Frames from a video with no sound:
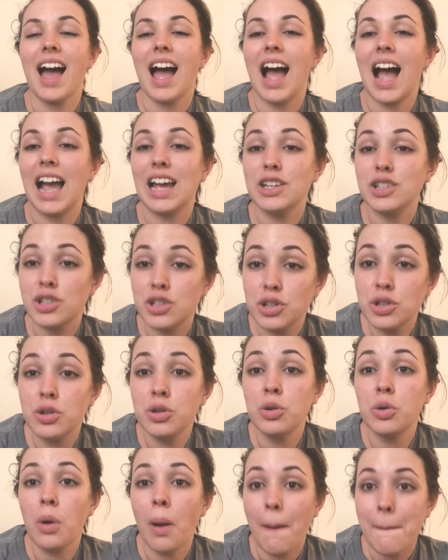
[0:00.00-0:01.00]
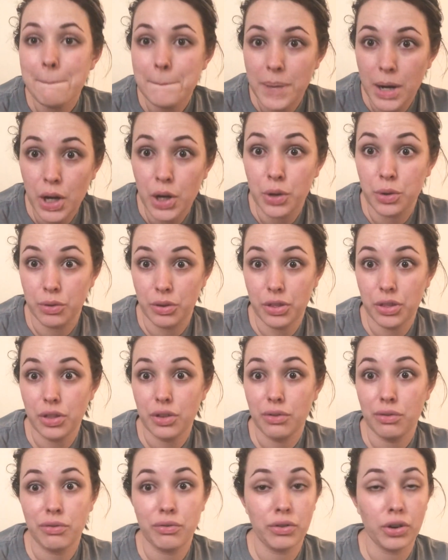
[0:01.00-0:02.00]
I do both
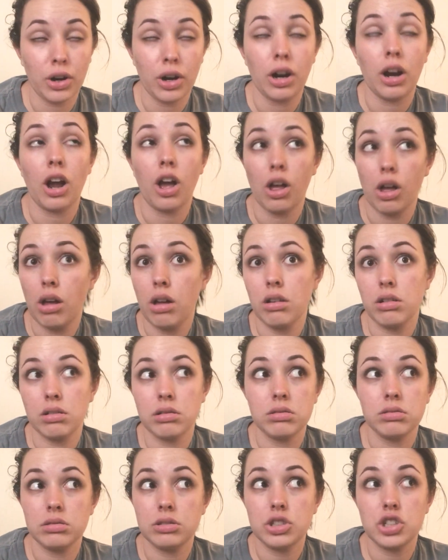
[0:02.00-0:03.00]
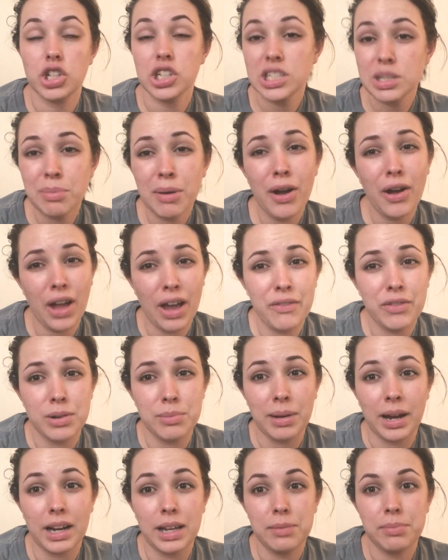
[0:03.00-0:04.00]
for just about
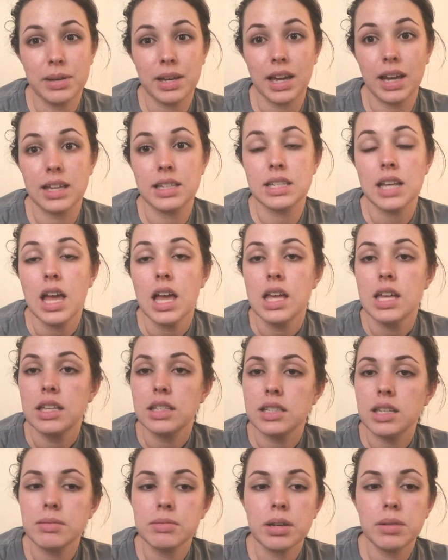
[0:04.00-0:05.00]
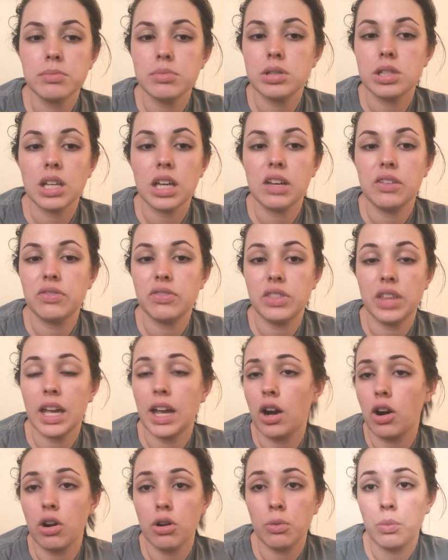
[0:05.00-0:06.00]
everybody, because sometimes if they
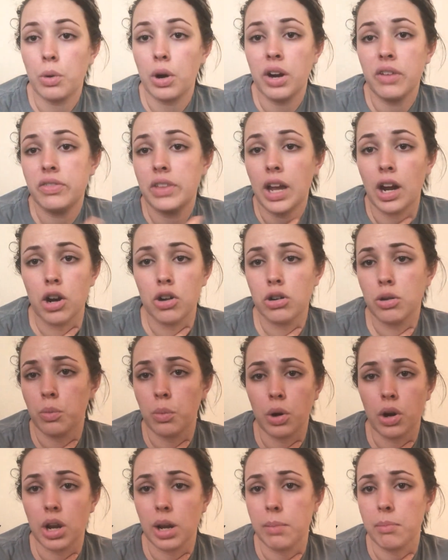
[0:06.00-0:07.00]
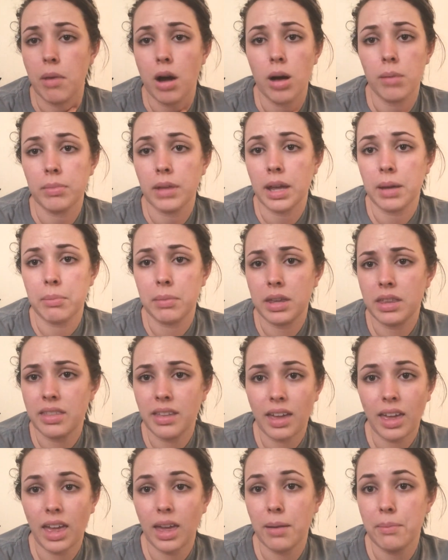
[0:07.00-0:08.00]
aren't a working mom like me, they
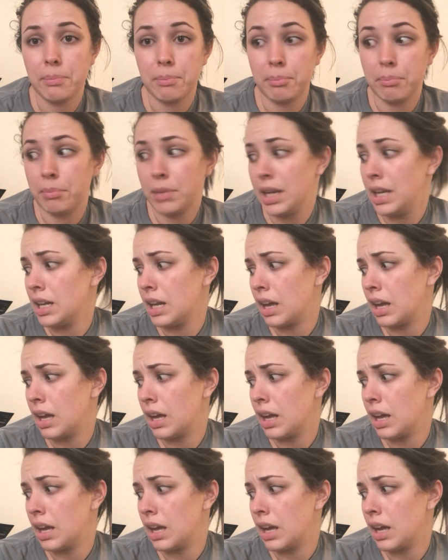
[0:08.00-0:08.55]
can't meet